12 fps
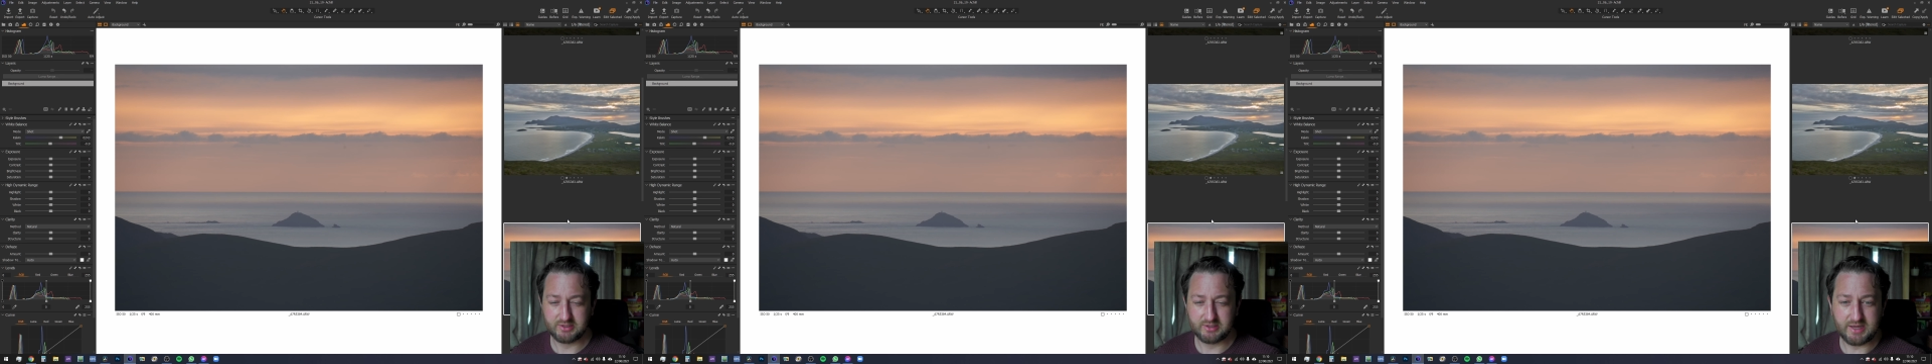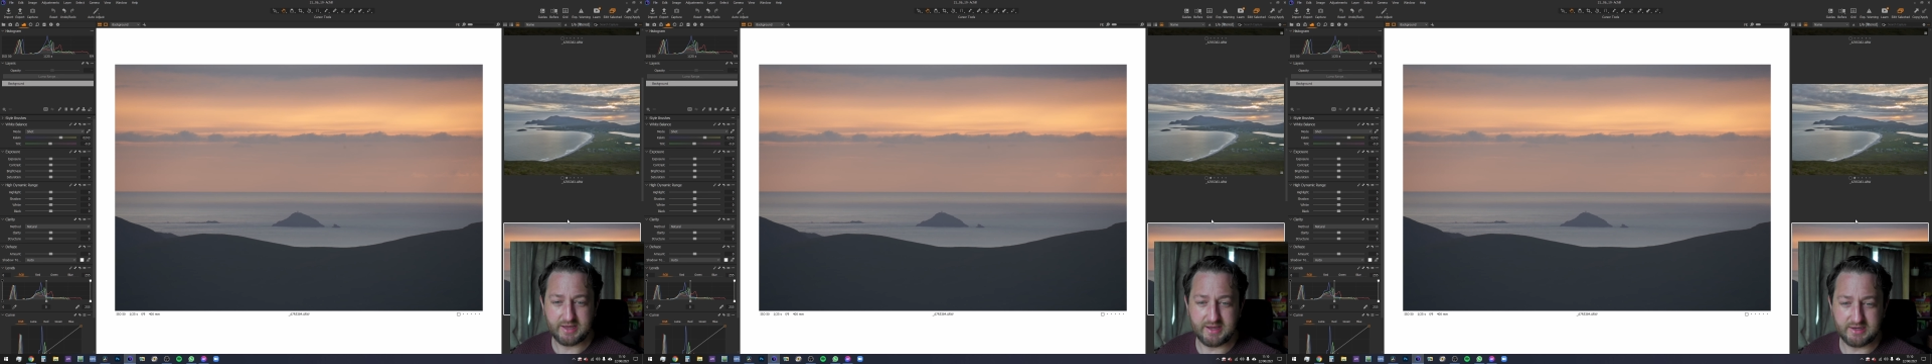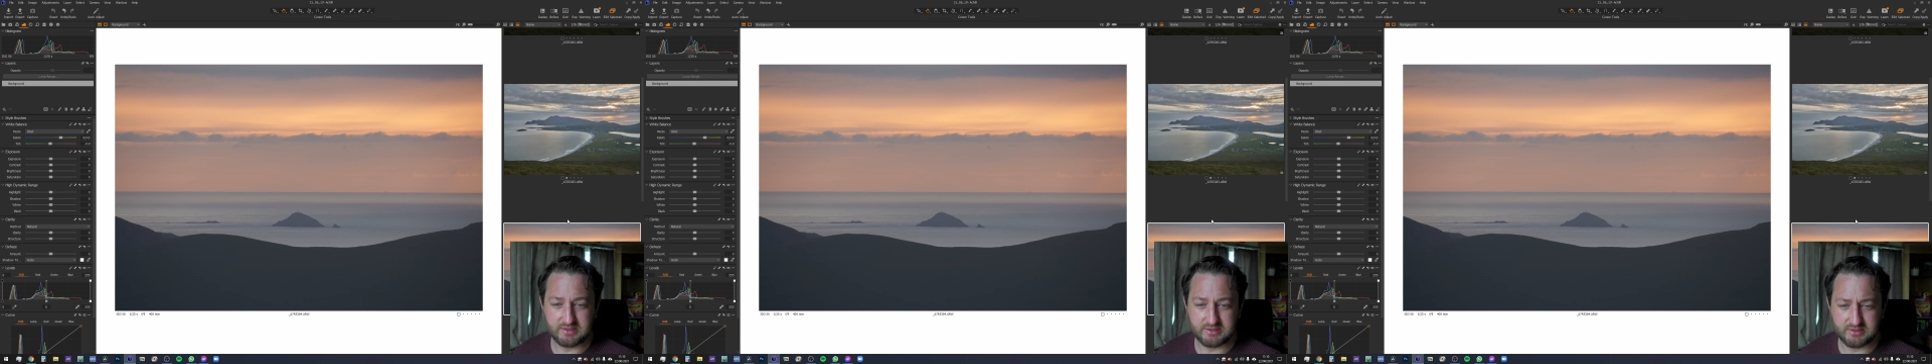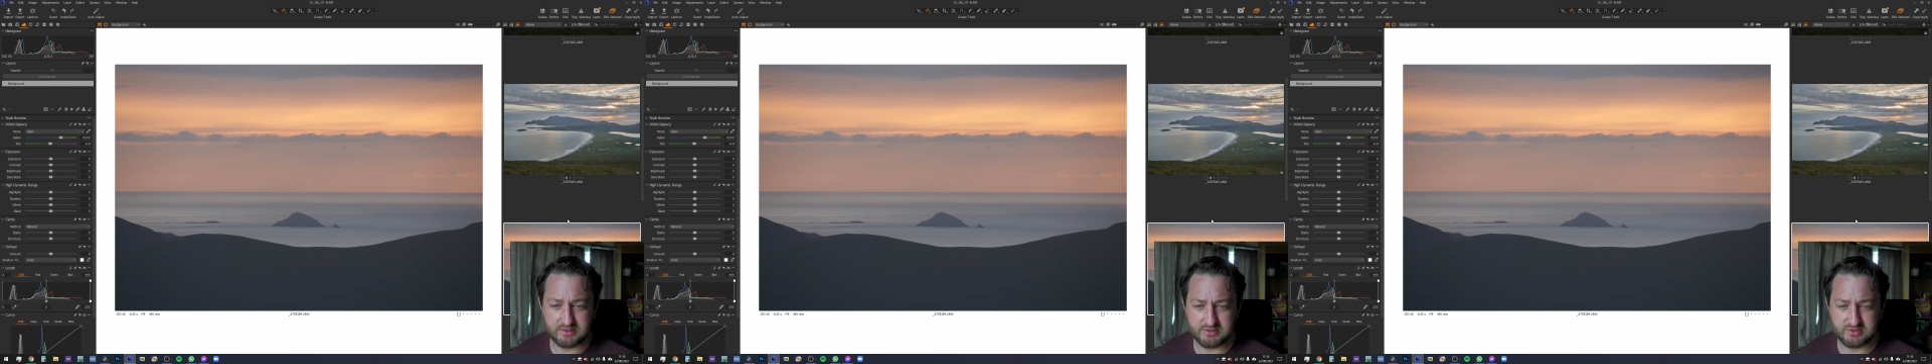and
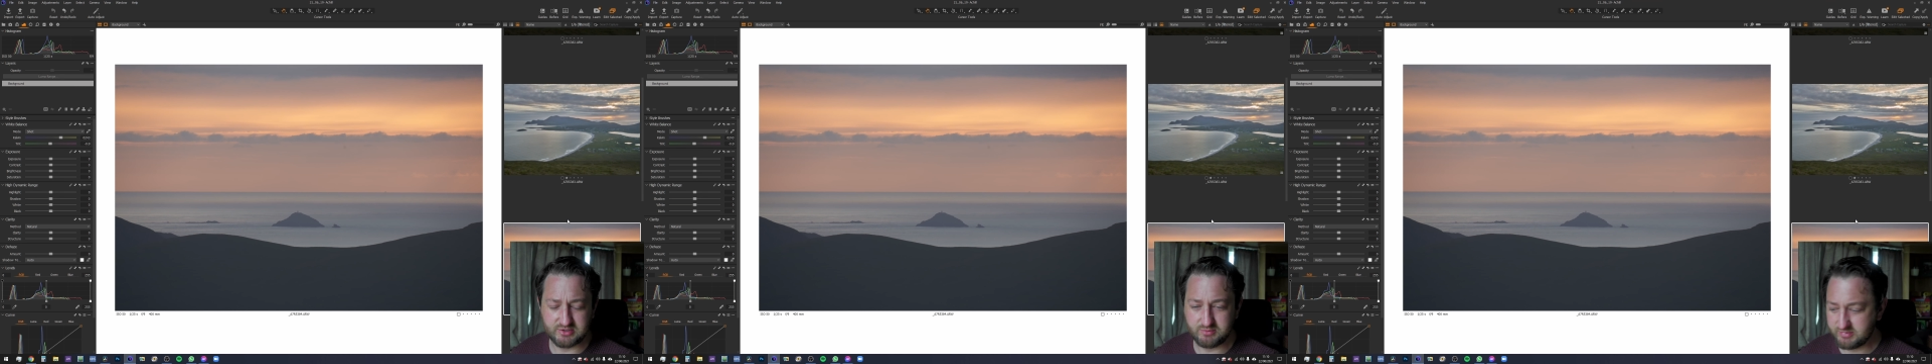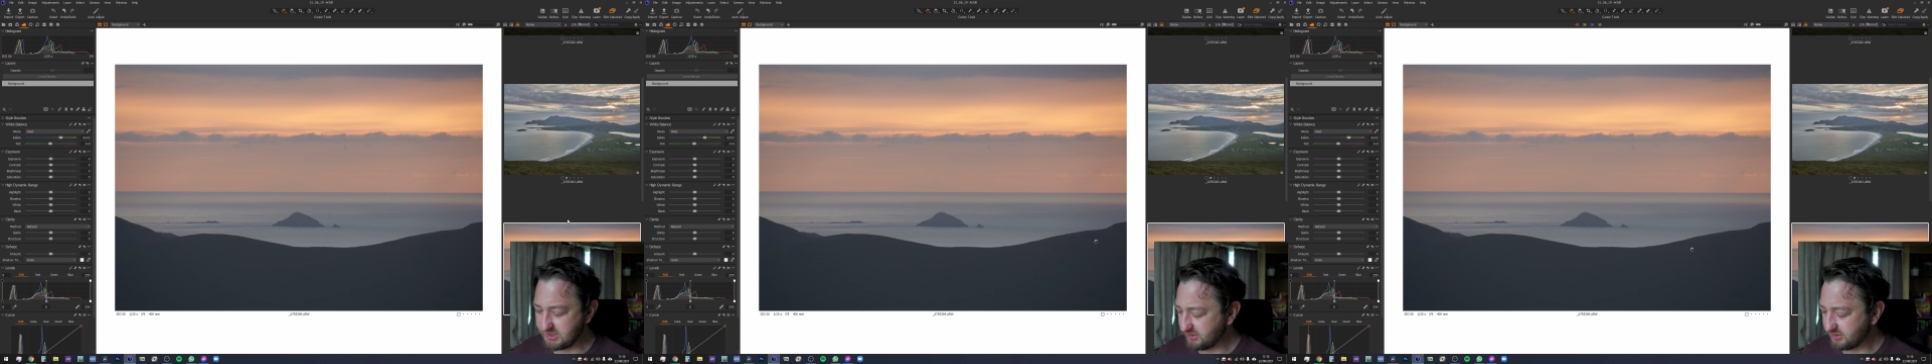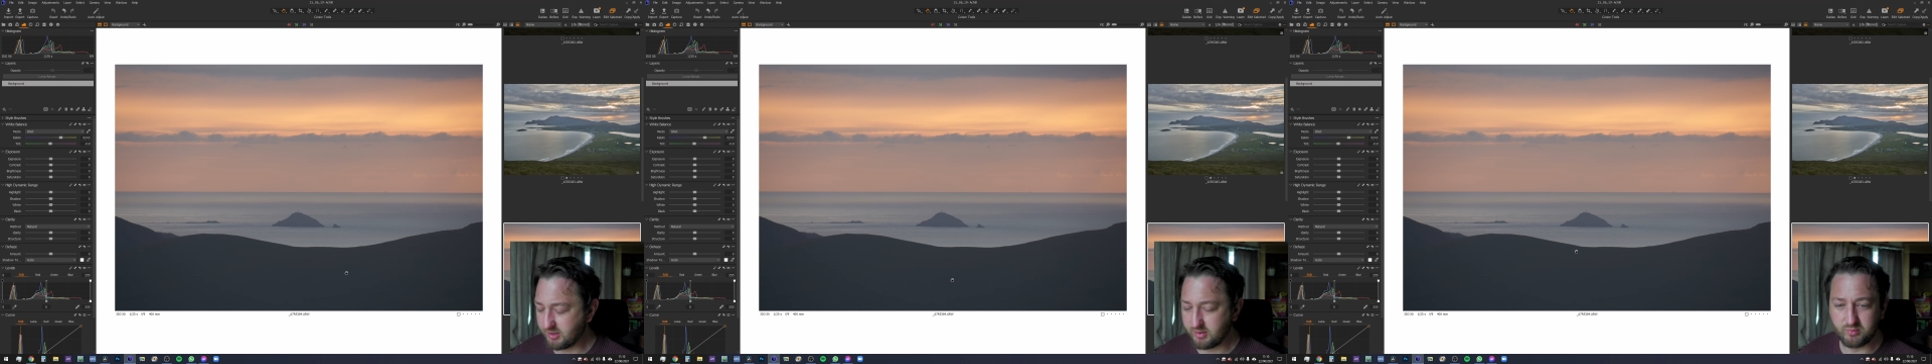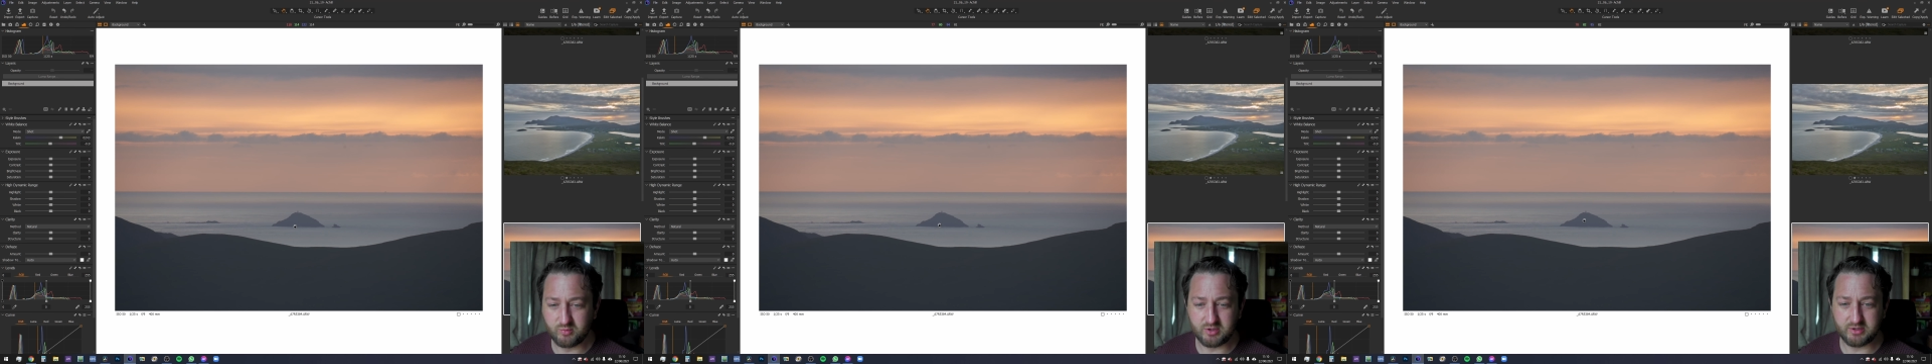zoomed in
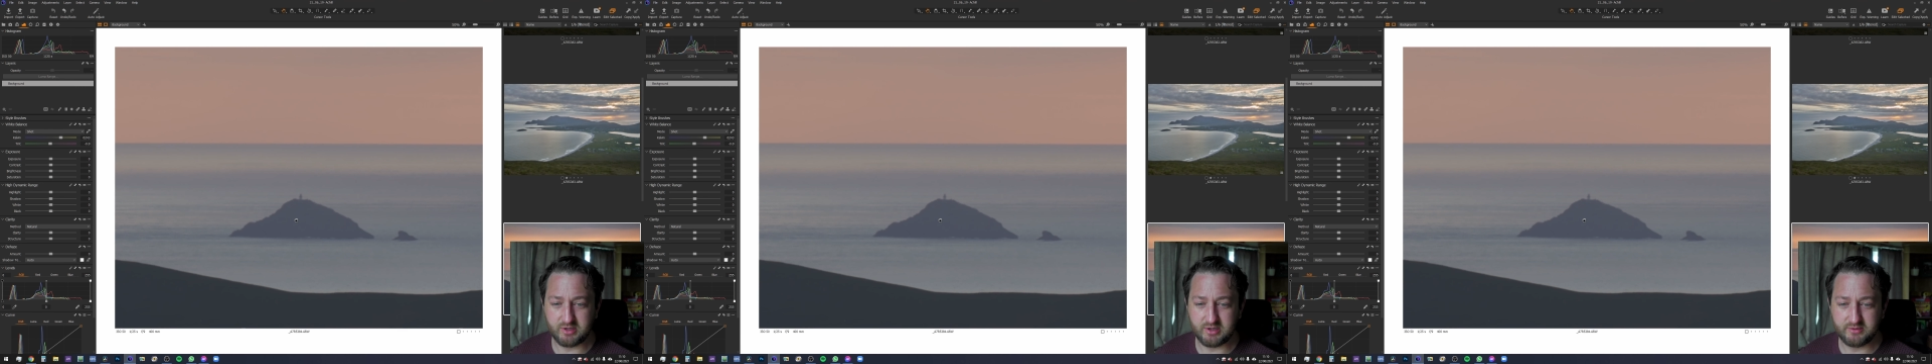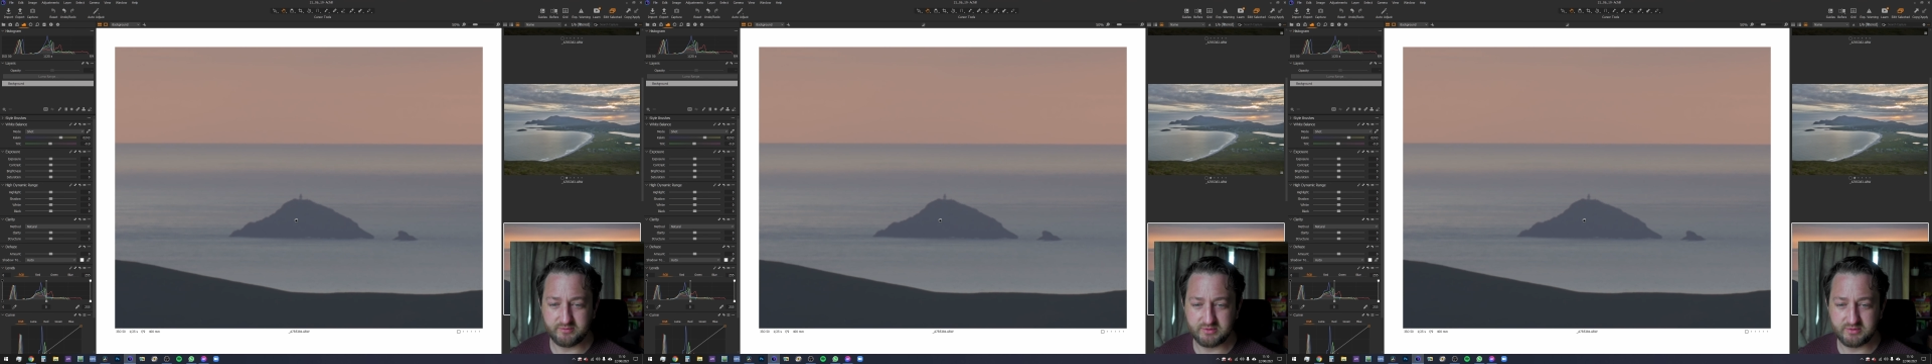on what I've